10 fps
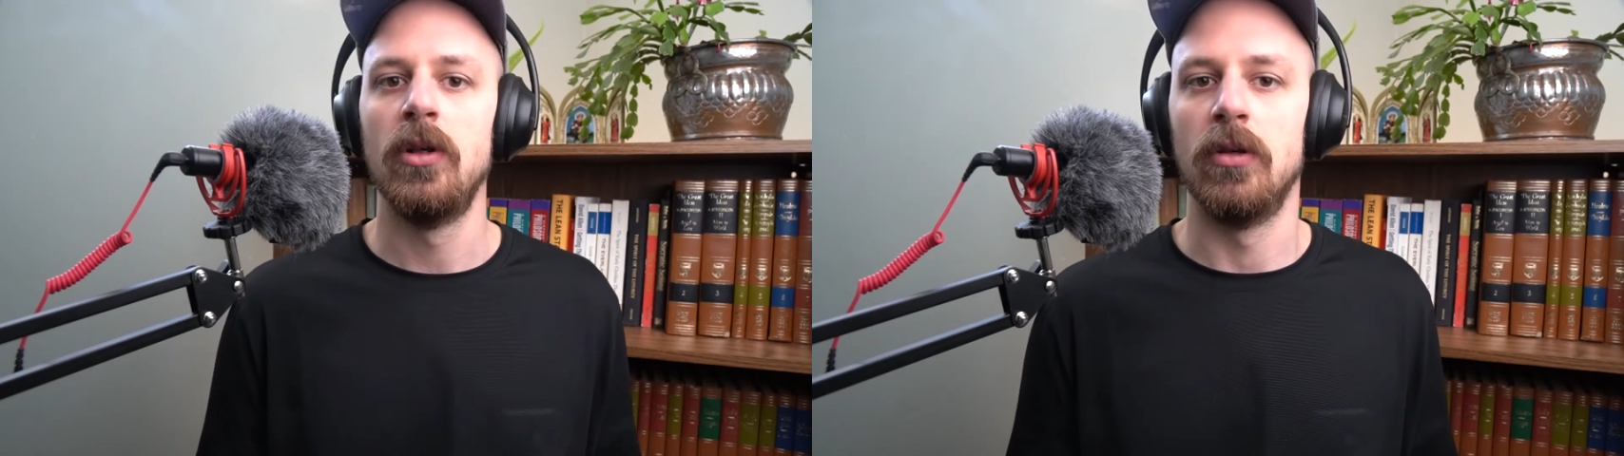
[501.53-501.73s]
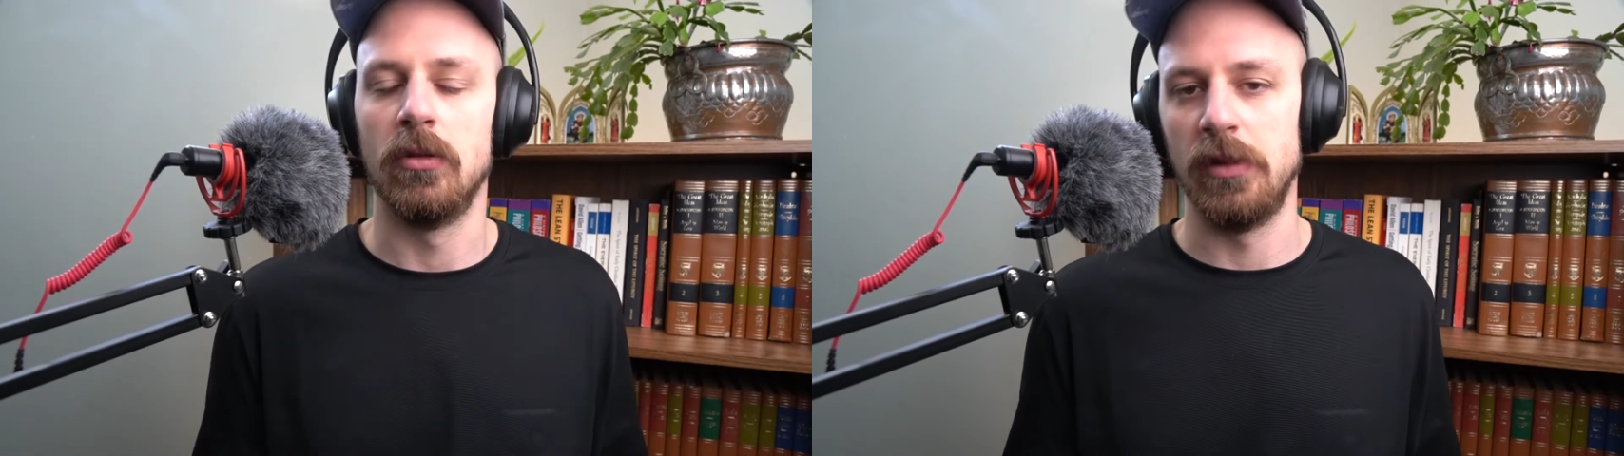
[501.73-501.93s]

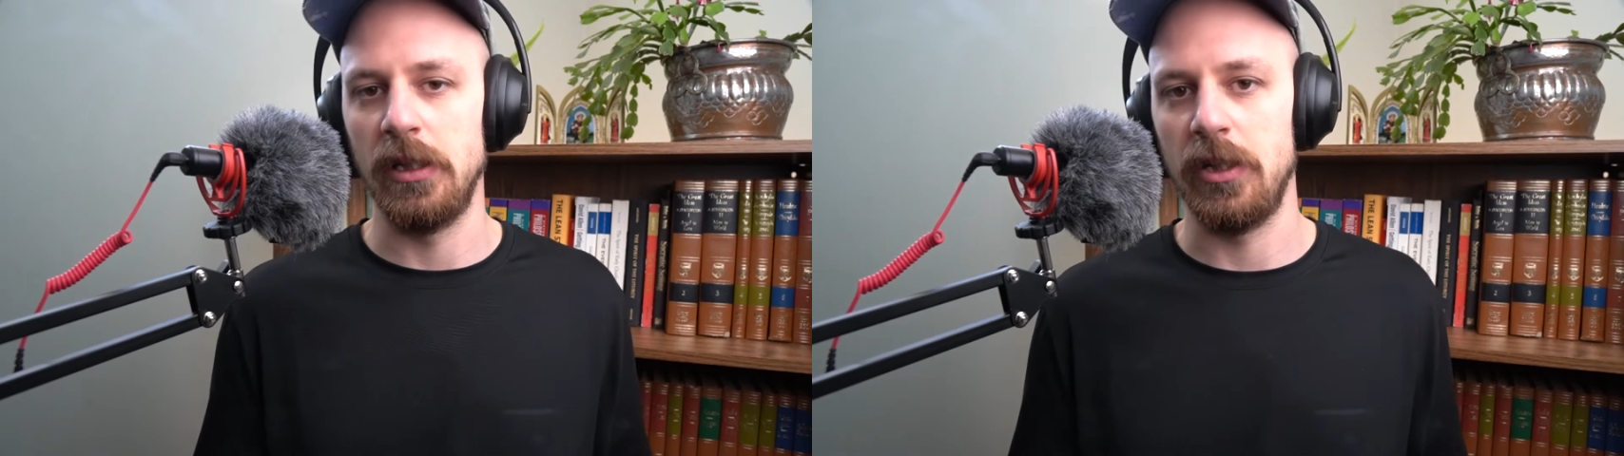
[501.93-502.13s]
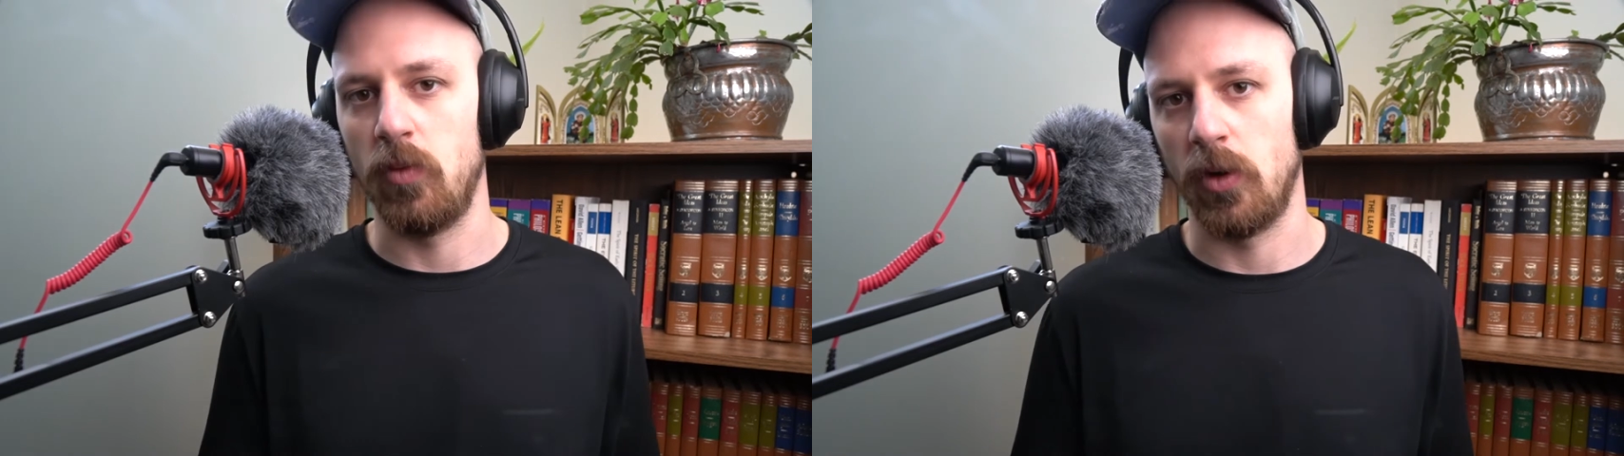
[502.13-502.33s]
or
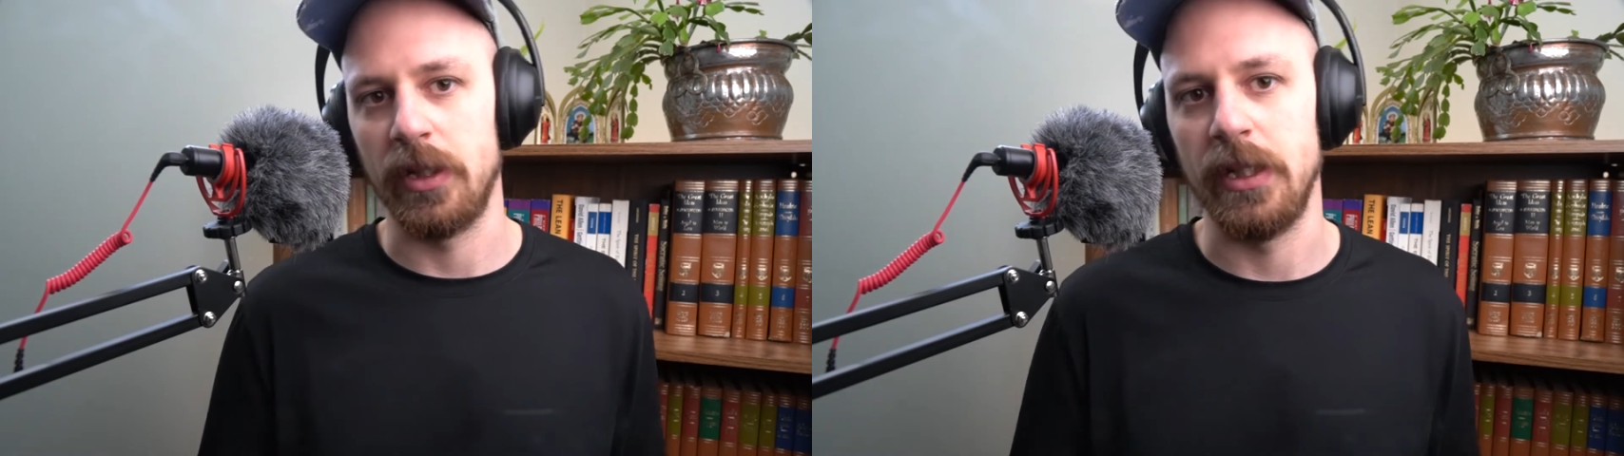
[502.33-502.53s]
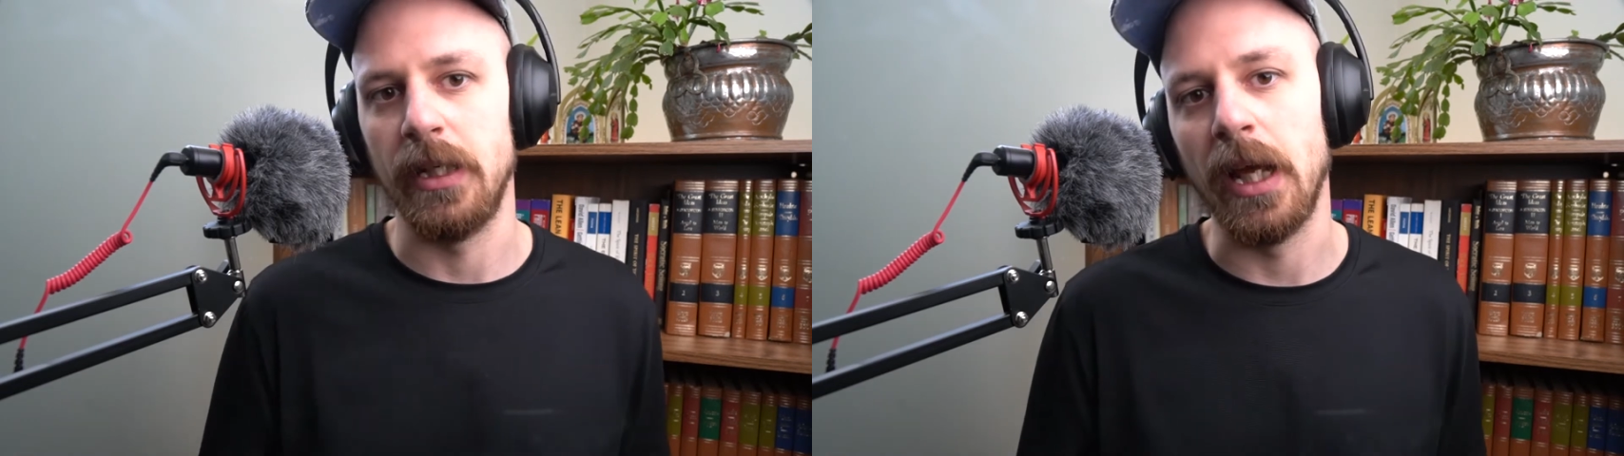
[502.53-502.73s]
really
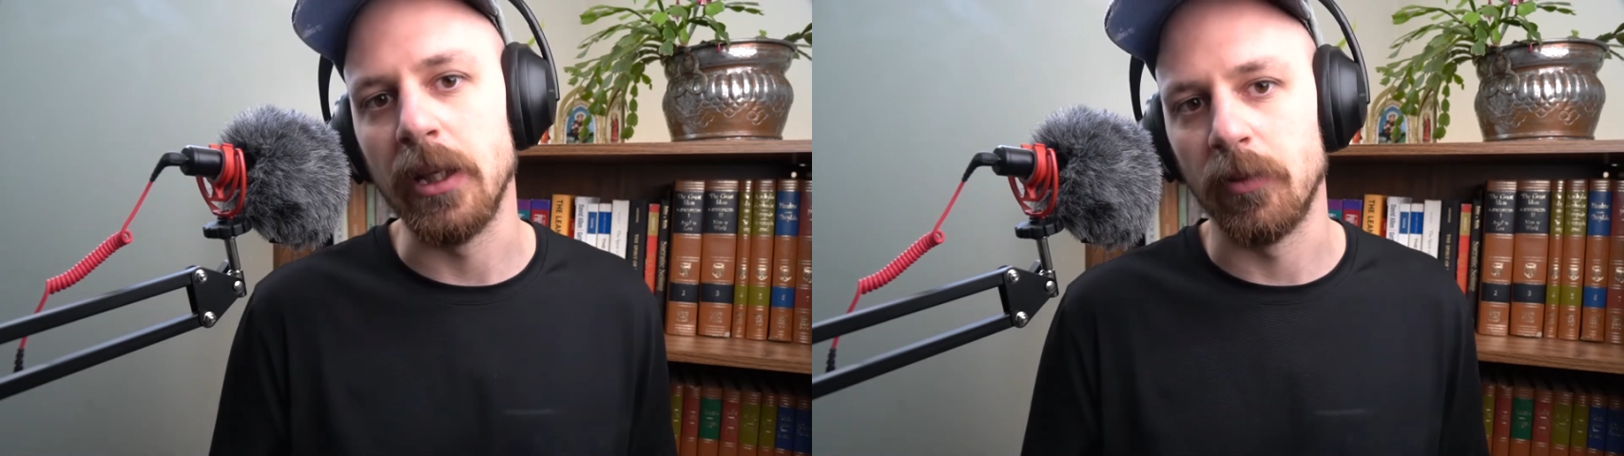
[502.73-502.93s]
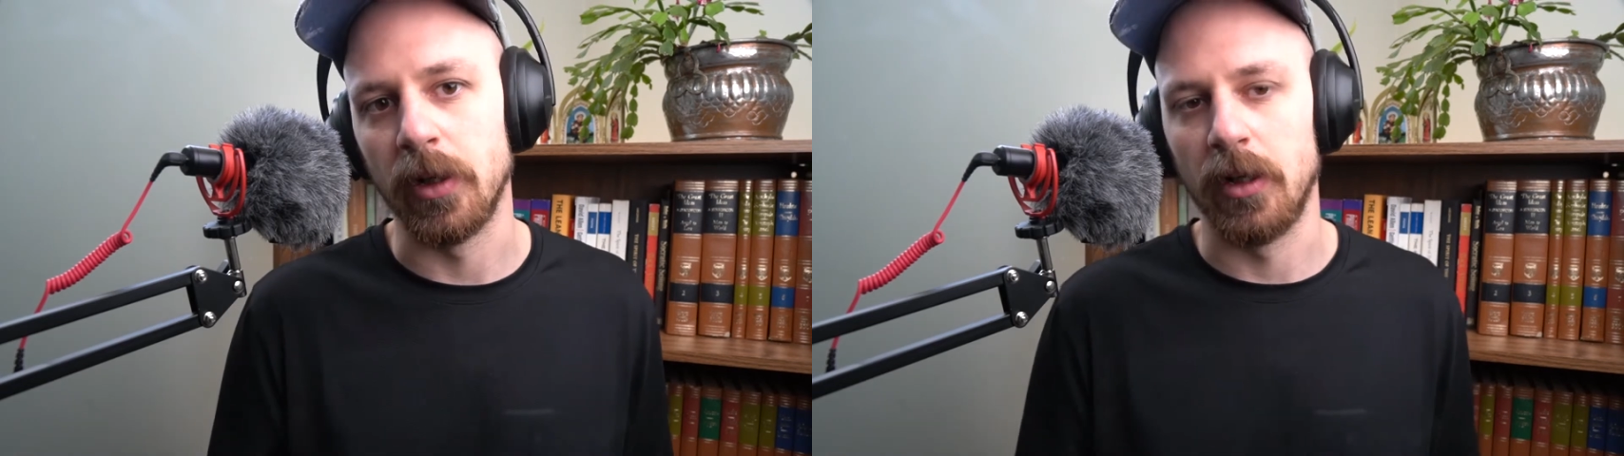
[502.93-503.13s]
working
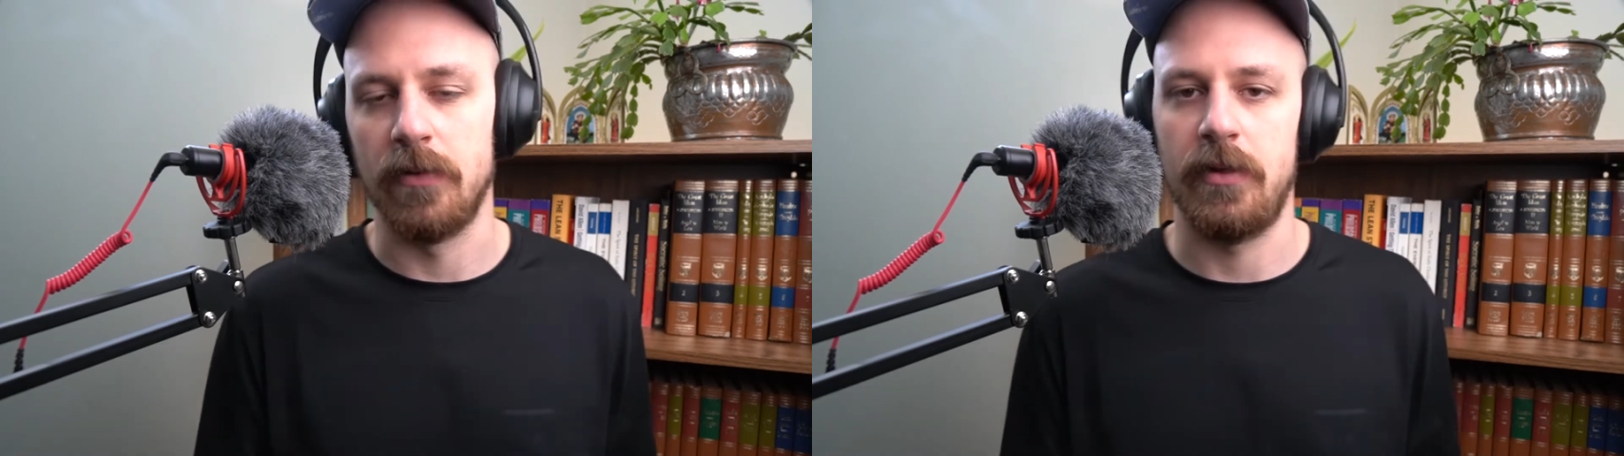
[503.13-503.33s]
anywhere